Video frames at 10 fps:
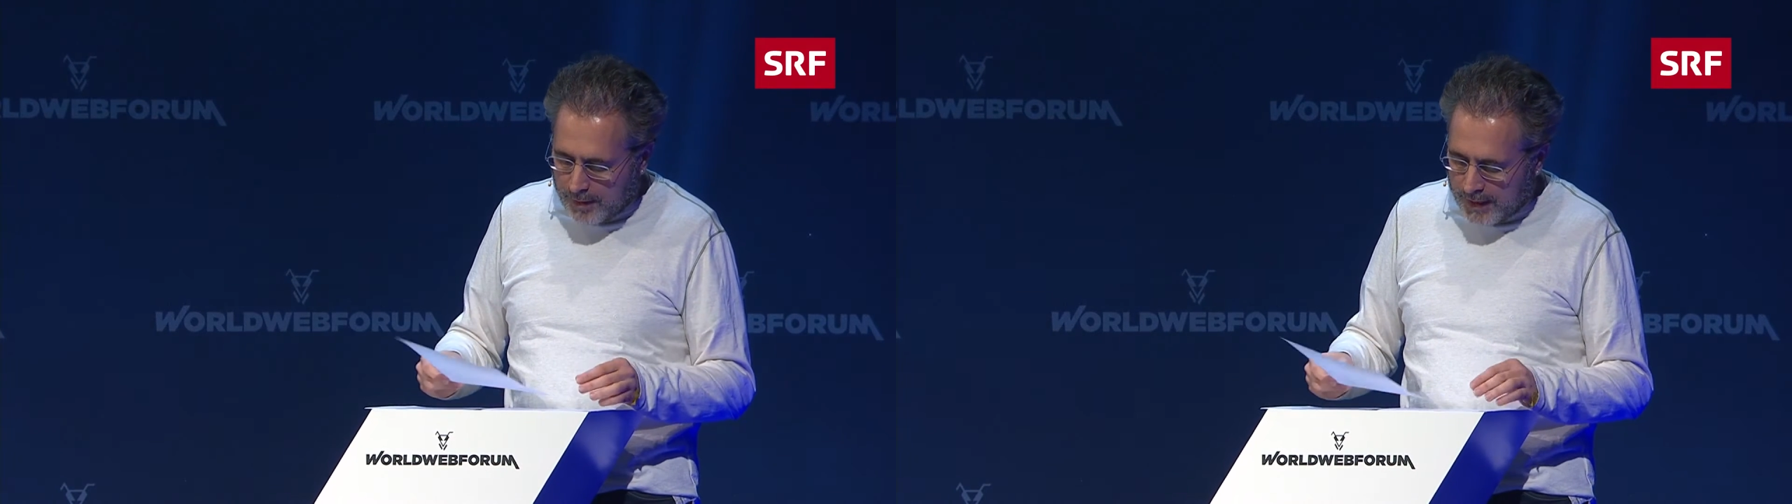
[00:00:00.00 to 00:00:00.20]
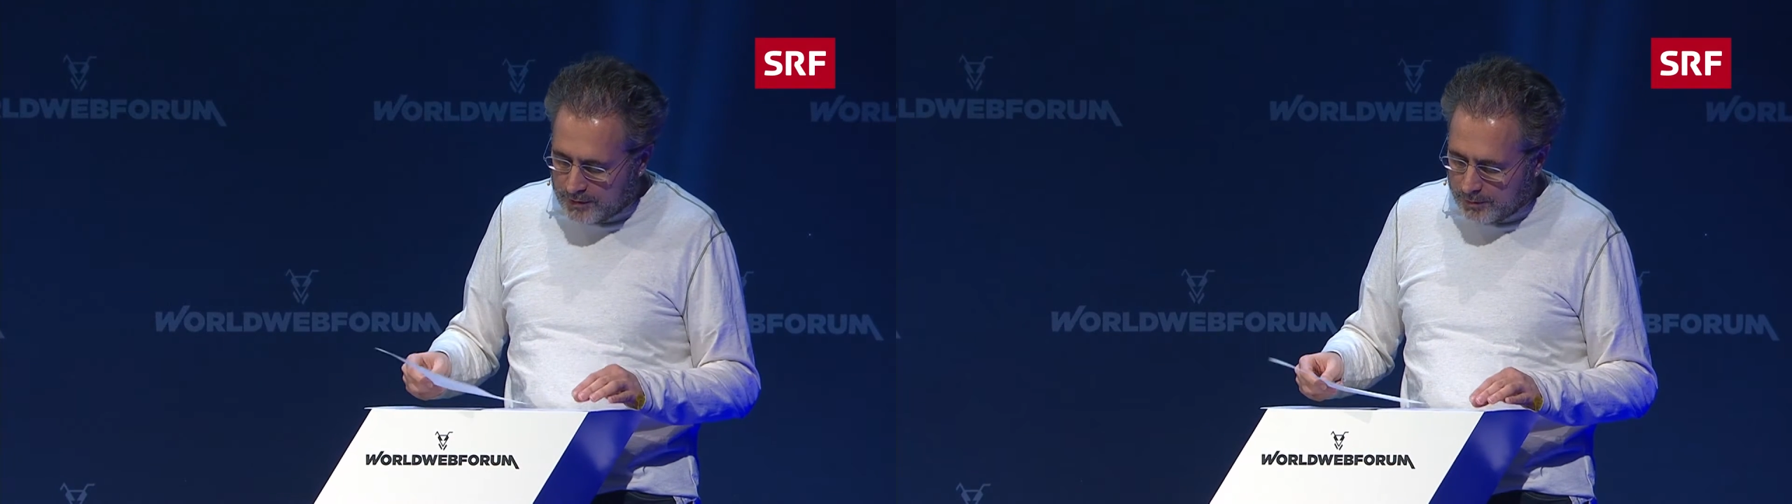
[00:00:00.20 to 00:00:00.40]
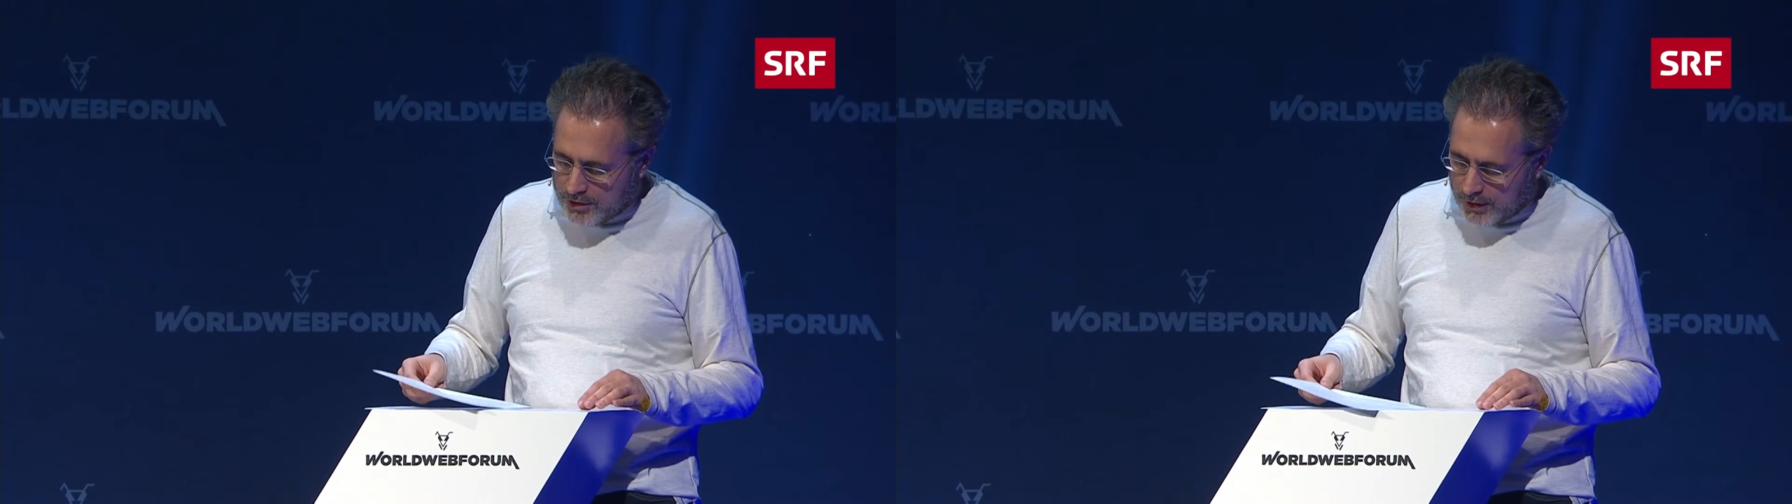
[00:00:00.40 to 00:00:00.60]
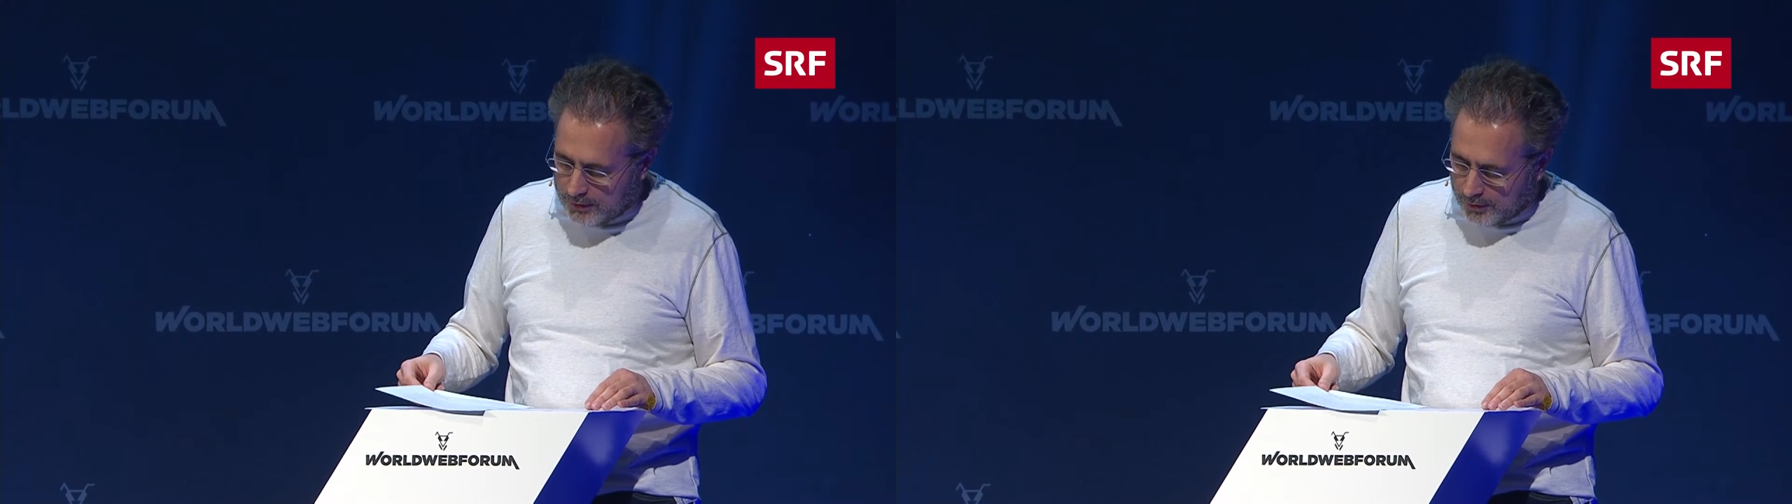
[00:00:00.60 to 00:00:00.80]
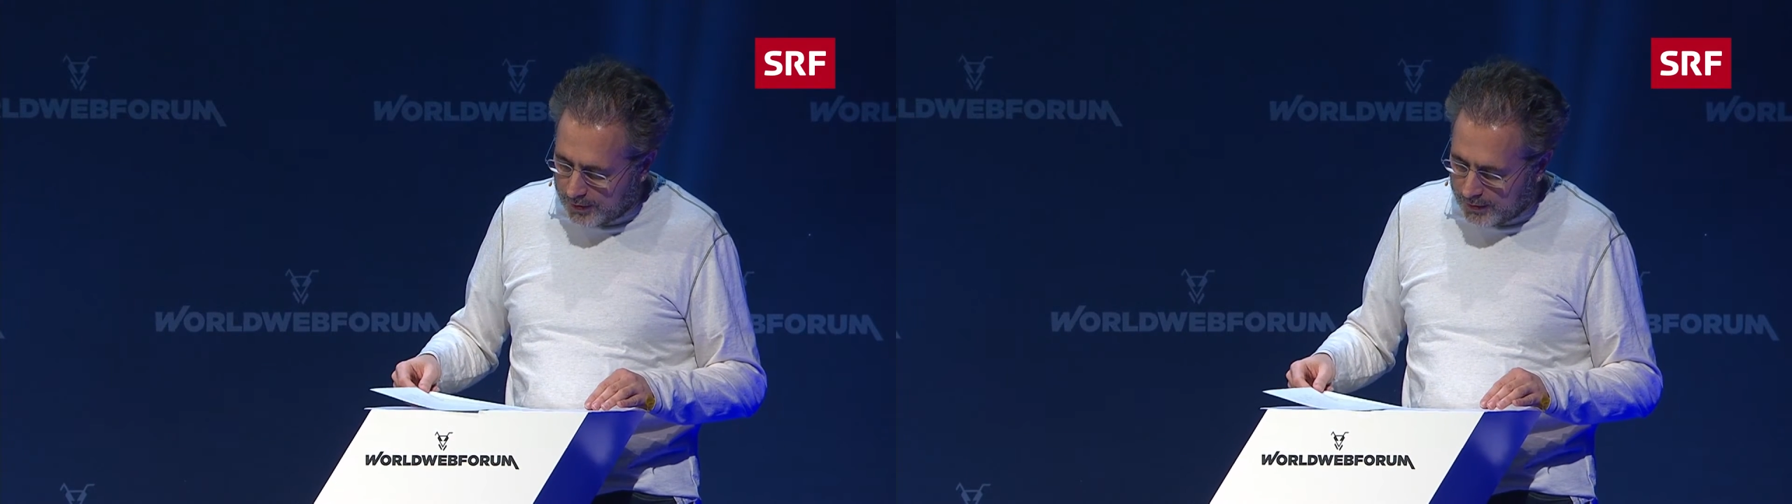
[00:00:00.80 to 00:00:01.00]
back to
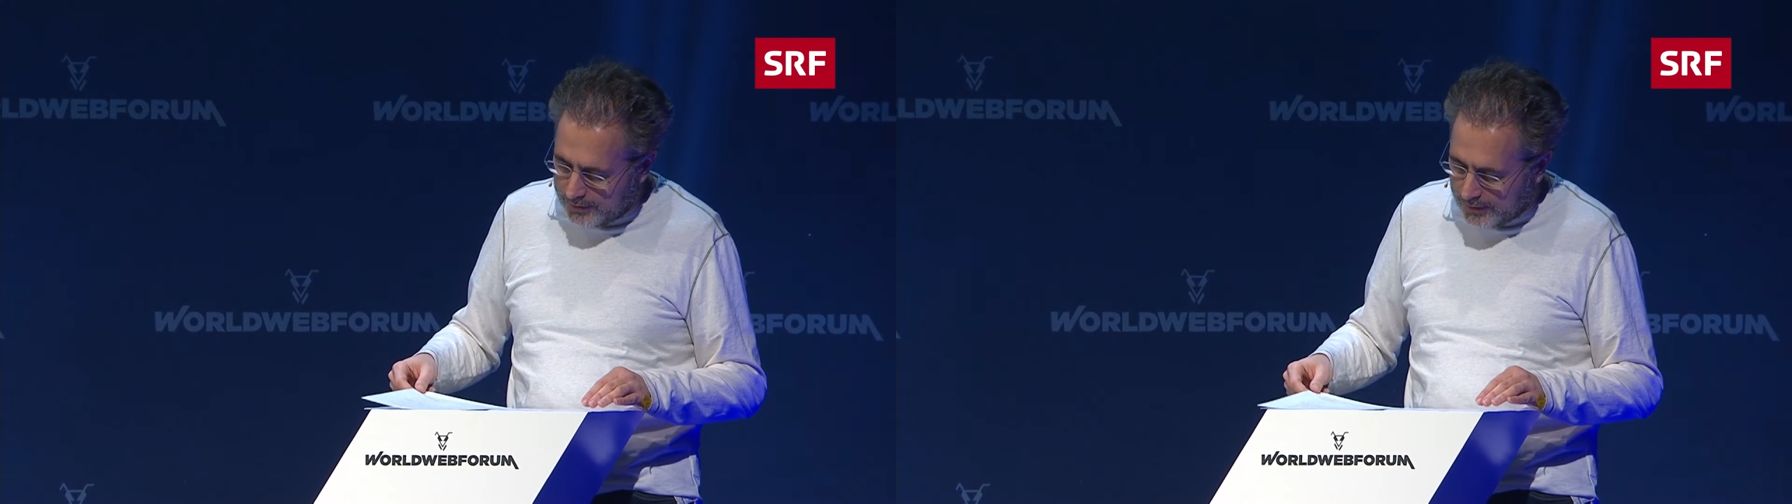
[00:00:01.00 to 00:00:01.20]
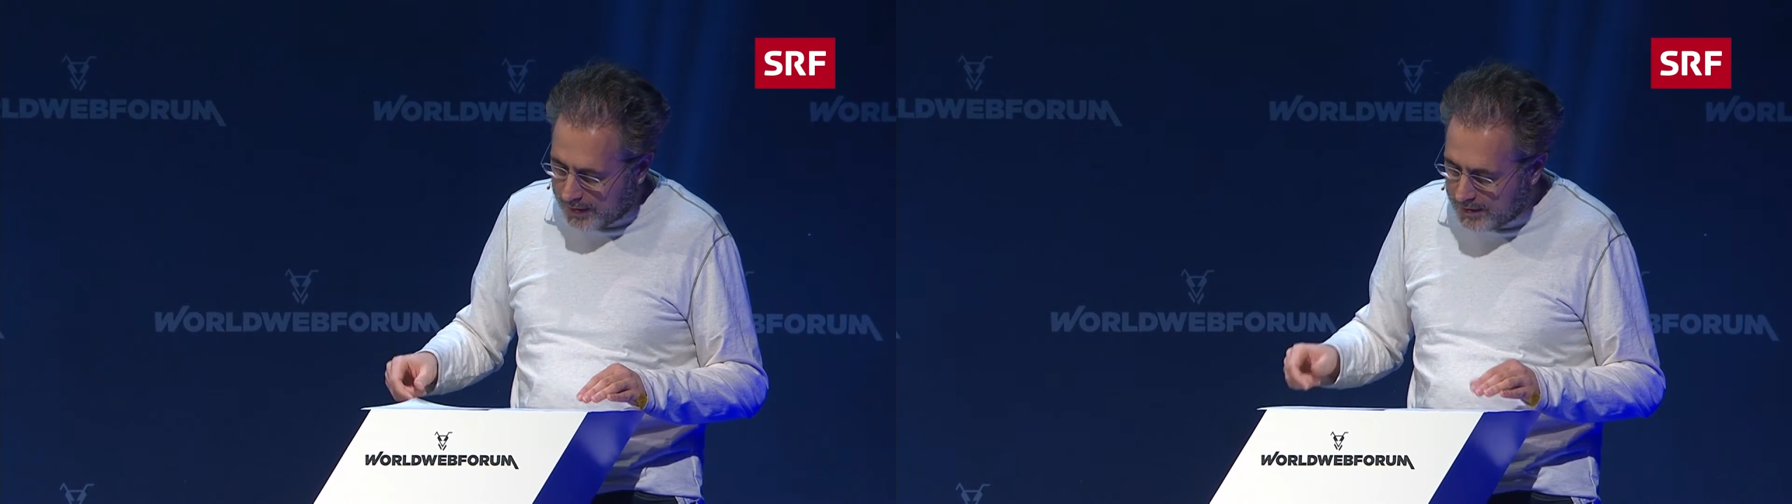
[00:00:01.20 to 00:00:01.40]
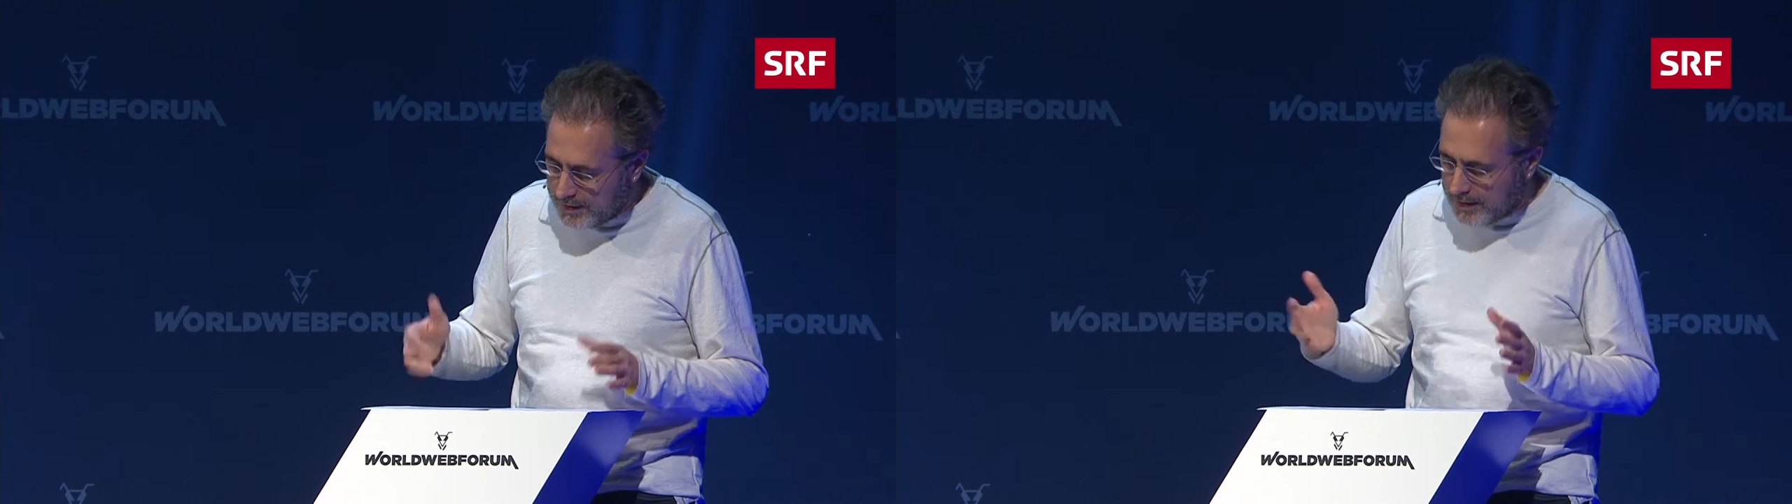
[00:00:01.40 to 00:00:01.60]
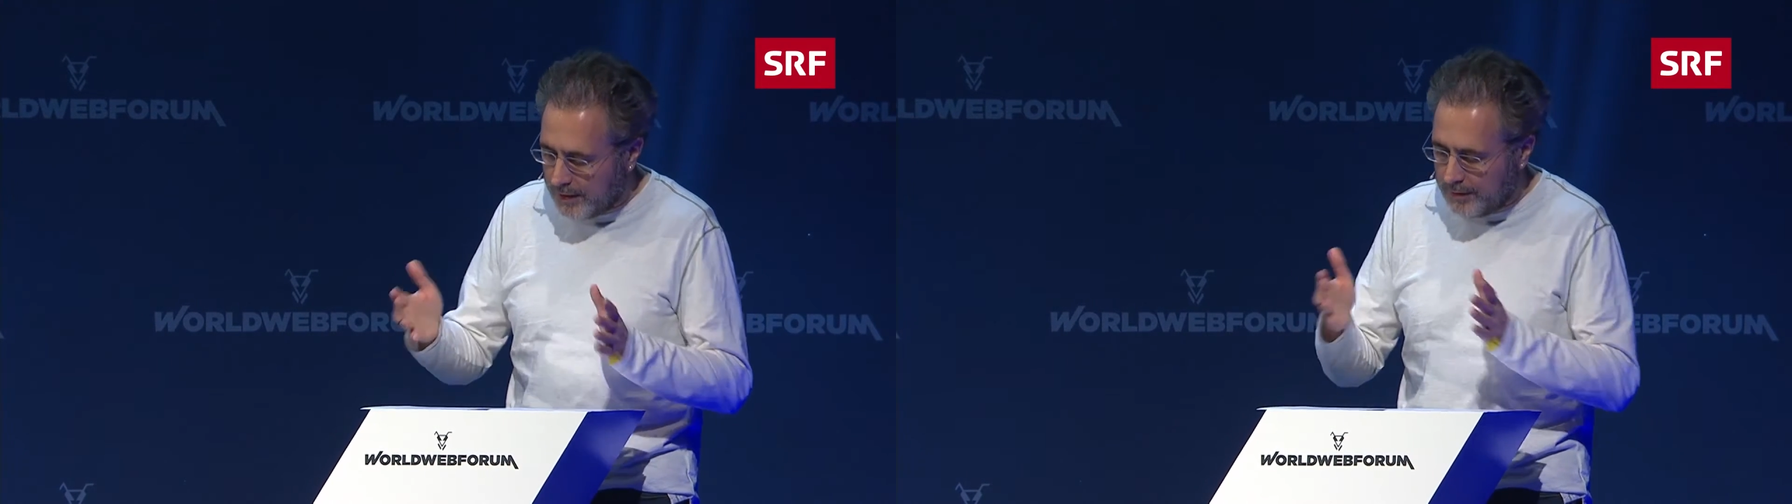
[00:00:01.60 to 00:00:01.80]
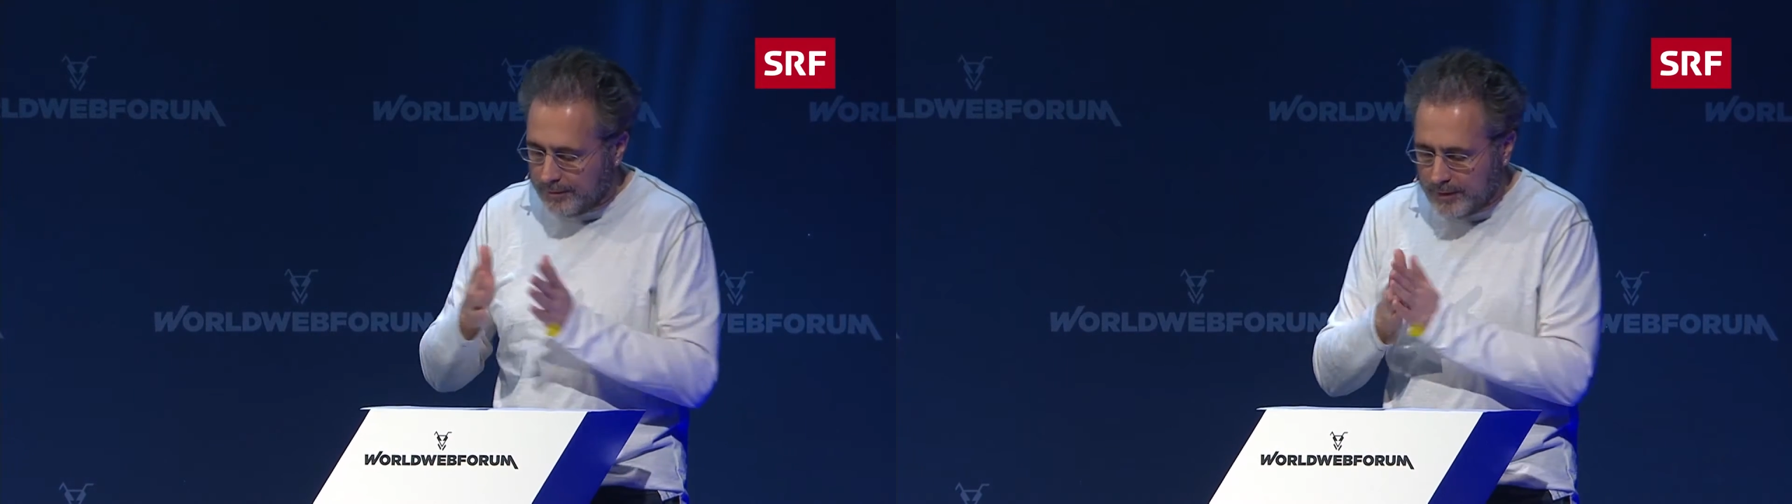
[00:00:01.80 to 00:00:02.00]
machine learning, as I said,